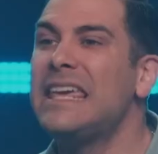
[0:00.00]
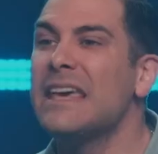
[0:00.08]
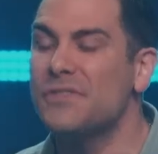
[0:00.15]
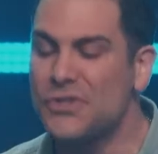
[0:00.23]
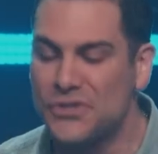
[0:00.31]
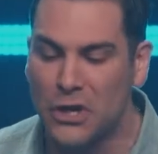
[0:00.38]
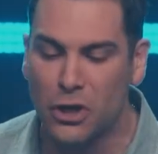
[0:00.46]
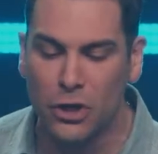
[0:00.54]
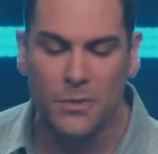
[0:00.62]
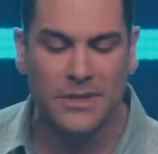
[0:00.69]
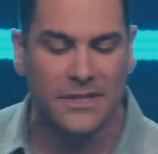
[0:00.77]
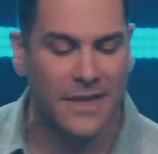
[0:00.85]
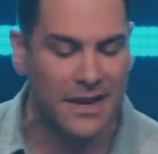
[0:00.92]
gives us a
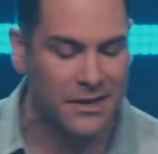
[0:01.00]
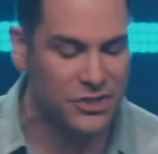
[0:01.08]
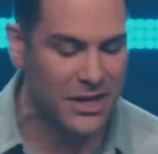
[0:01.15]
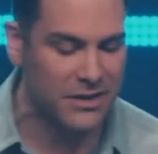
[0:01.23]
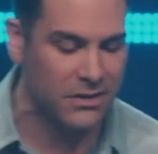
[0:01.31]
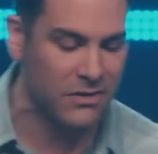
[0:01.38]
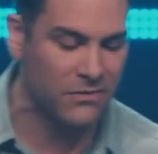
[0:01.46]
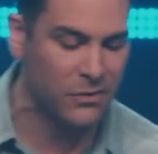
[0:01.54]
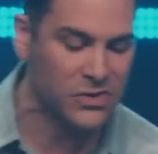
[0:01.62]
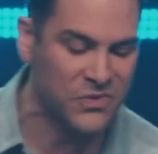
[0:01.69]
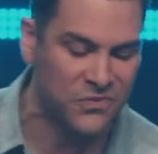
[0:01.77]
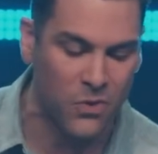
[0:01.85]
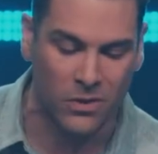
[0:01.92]
clue into that agenda in
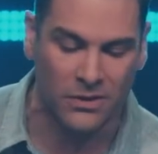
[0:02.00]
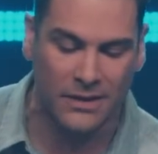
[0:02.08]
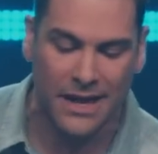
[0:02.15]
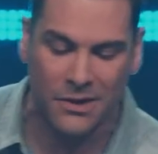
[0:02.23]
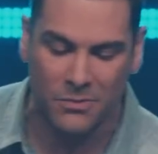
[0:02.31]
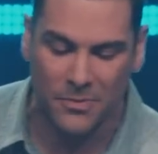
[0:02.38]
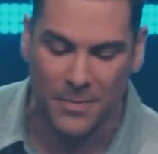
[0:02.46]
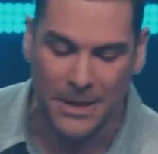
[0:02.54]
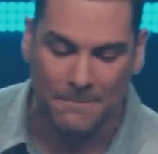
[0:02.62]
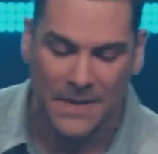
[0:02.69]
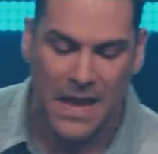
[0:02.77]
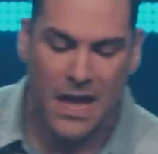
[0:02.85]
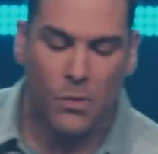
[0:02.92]
verse 4. Look at it with
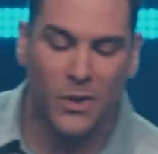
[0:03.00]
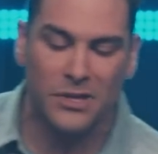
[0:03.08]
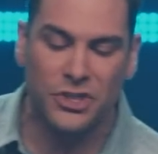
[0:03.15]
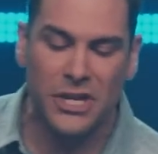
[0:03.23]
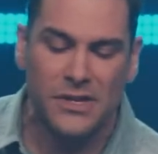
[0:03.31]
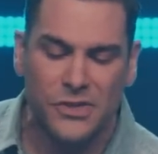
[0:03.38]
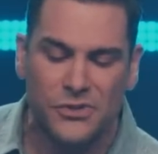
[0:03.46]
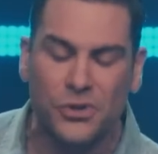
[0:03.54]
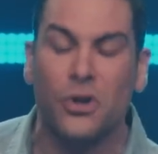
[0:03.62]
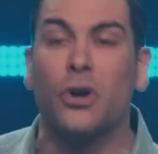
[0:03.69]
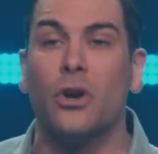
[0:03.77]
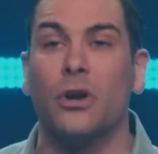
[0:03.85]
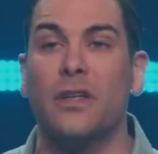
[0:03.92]
me. When Jesus
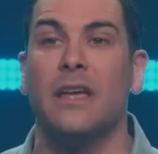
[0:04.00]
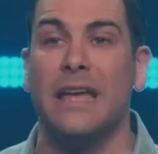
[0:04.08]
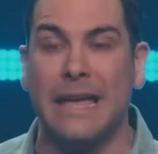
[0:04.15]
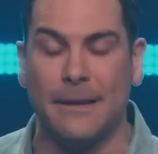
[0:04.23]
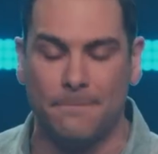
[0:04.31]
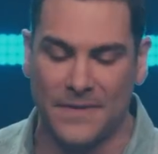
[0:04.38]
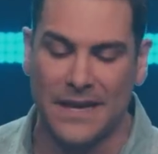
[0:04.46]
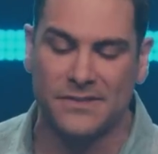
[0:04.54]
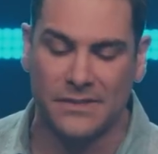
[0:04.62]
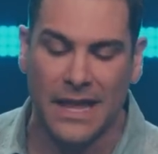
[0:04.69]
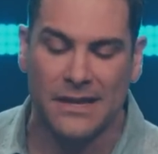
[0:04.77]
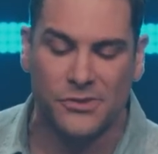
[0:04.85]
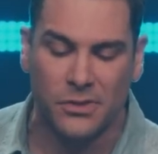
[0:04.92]
heard it,
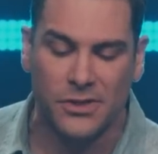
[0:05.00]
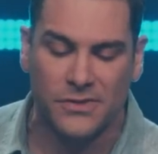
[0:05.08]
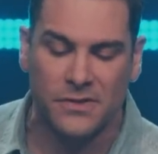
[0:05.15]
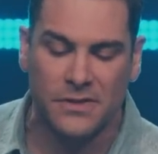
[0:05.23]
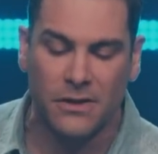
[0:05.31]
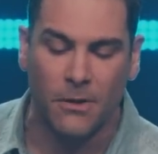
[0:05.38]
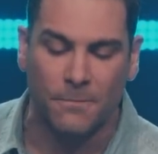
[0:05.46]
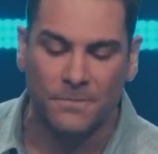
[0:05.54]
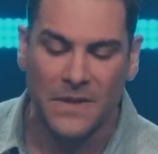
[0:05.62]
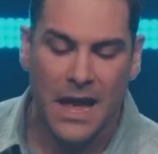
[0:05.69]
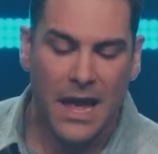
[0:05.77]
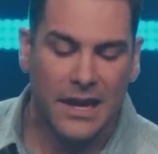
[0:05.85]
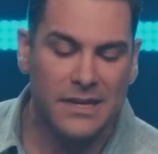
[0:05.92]
that's Lazarus is ill,
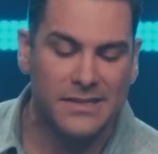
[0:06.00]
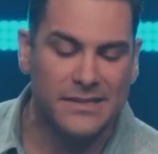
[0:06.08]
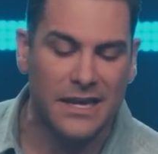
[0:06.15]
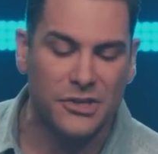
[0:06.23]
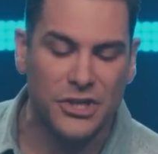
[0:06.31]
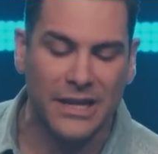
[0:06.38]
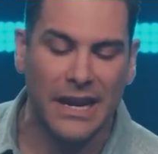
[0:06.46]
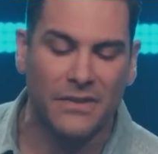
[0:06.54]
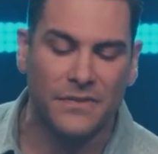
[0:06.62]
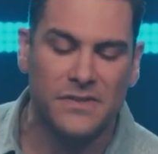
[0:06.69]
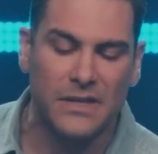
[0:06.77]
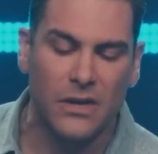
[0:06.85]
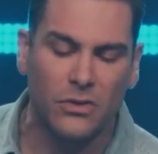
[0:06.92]
he said, check it out,
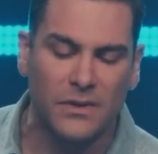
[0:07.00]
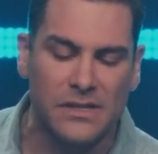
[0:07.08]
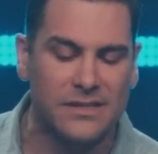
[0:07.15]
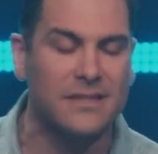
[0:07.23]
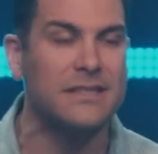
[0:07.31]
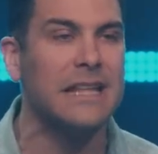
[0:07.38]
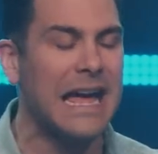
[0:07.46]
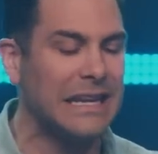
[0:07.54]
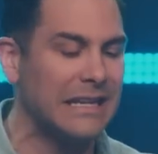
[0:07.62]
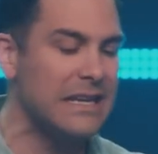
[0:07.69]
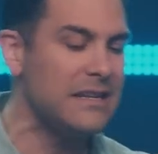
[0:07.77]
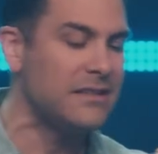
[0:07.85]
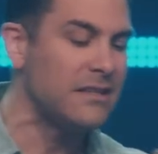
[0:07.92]
this illness does not
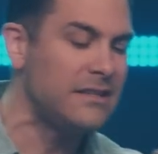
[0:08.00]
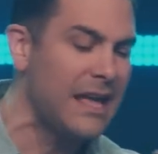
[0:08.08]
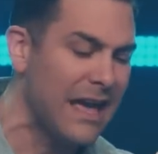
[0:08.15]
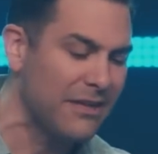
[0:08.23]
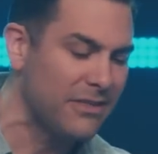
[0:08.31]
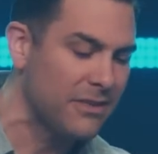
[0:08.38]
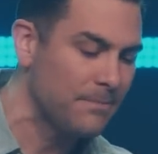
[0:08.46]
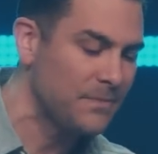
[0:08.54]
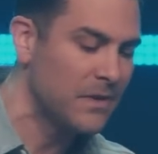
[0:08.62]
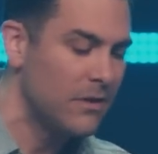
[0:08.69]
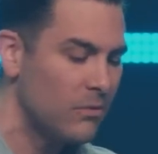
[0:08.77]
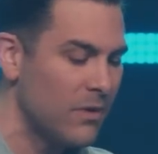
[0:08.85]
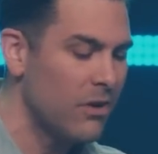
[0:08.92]
lead to death.
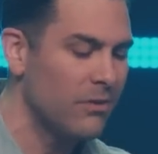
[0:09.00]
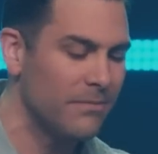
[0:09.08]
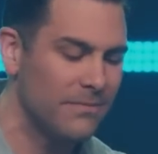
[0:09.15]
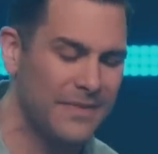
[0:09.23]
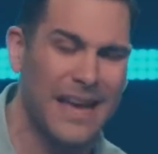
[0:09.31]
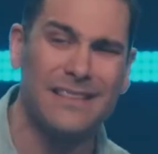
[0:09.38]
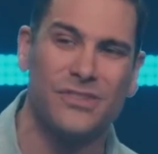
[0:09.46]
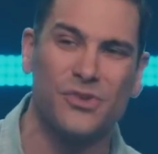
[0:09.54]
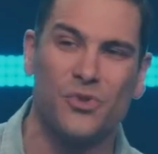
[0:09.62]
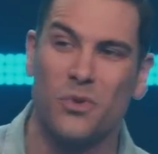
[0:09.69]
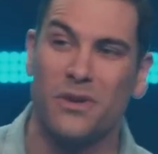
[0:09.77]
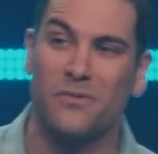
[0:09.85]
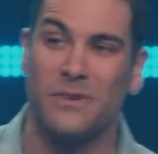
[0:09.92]
Well, that's
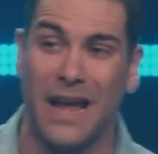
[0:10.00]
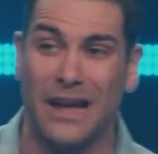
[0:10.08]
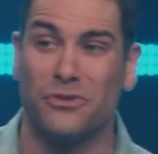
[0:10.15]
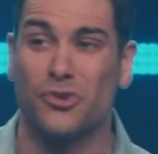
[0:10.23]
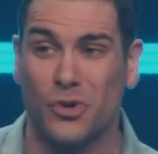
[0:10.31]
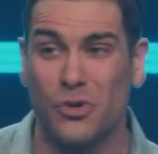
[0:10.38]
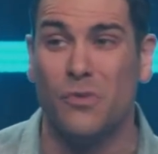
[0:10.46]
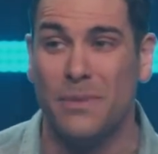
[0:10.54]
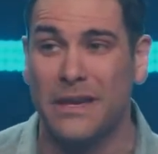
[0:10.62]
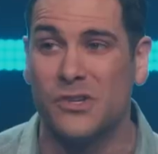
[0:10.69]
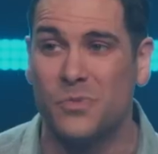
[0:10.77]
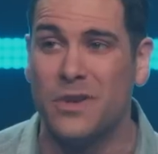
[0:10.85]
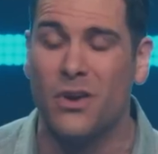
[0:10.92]
sort of not true
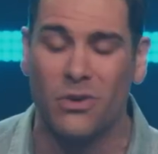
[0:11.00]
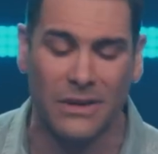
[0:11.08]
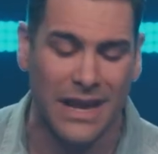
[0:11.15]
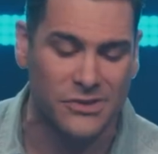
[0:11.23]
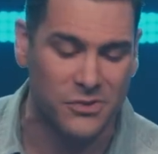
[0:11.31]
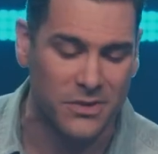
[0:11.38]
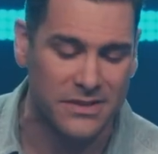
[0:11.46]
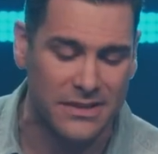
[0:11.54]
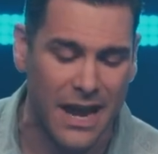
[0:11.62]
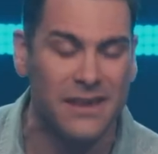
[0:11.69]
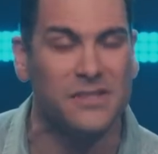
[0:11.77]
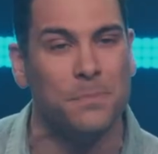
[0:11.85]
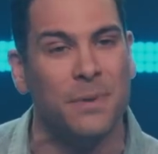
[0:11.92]
because we know Lazarus
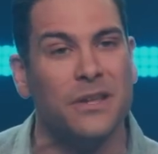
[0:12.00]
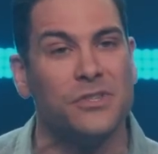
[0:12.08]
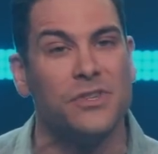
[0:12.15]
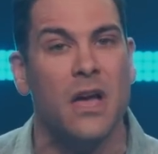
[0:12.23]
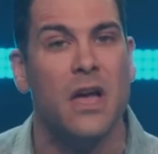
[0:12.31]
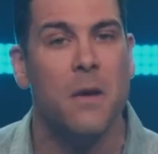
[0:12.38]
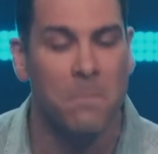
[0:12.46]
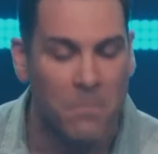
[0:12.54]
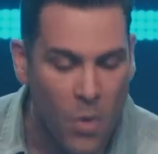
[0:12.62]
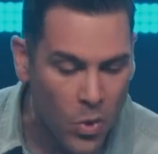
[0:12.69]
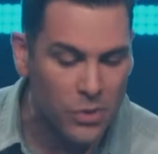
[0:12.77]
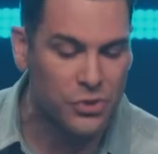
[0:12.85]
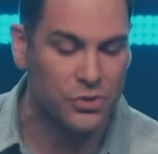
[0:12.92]
dies, but it's
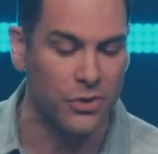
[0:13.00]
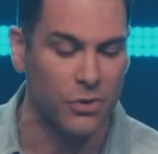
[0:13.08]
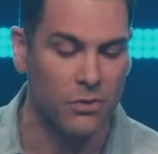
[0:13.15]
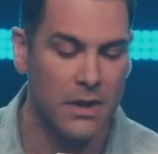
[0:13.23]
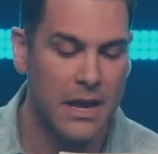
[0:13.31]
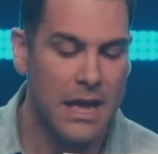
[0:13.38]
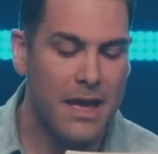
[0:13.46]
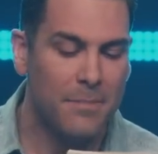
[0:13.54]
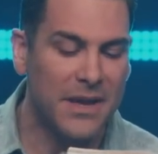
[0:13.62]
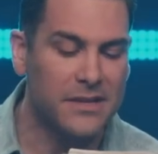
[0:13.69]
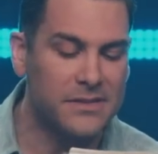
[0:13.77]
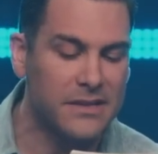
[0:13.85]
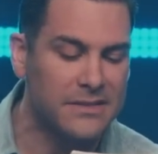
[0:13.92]
more true
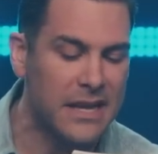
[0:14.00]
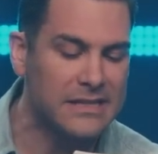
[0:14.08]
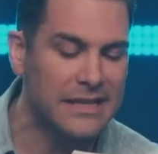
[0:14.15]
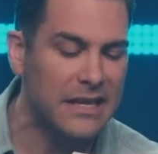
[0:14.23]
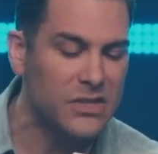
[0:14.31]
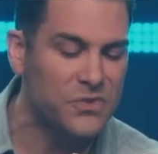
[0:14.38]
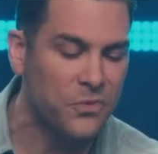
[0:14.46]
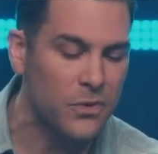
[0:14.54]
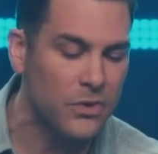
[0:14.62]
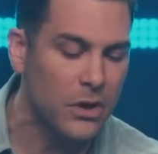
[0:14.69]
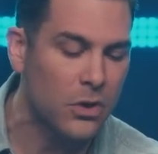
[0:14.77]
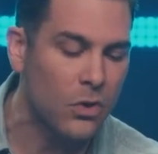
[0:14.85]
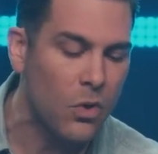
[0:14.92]
because he says it is for
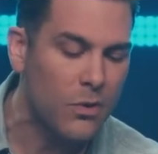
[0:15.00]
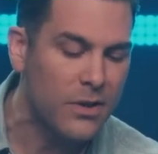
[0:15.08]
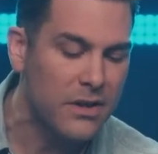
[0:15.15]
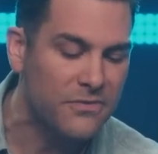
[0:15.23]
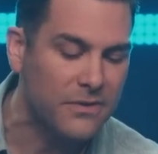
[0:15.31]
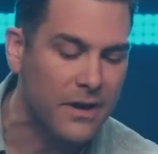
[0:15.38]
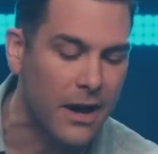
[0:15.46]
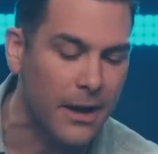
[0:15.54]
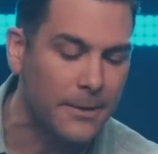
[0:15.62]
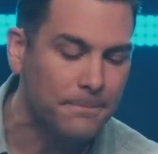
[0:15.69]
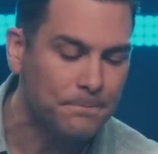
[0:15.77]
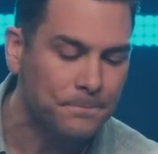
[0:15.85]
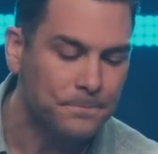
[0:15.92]
the glory of
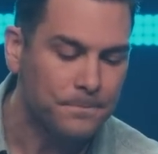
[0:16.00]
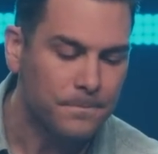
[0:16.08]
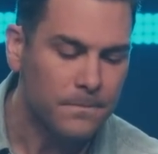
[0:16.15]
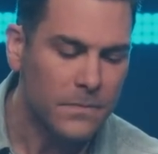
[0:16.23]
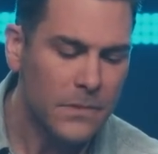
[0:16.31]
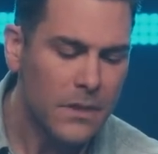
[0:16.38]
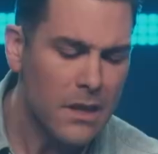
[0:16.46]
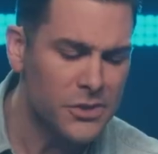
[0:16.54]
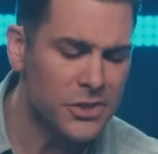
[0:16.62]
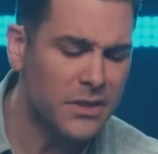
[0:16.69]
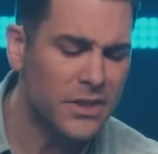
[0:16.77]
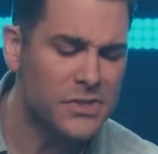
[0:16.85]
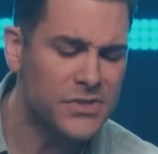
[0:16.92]
God
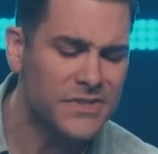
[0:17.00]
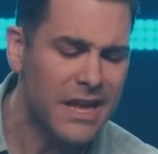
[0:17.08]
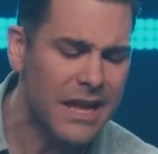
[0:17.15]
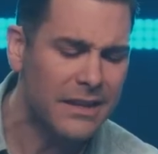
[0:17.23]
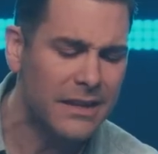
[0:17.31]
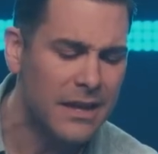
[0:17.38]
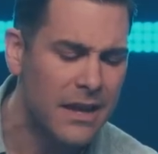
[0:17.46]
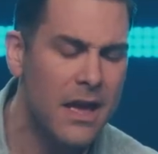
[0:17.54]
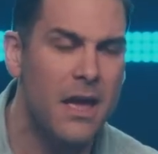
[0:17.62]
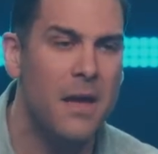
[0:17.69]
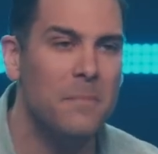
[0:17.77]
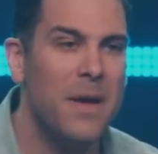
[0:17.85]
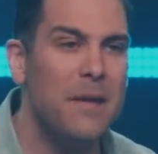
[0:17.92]
so that the Son
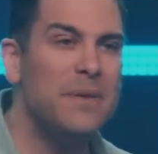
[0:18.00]
may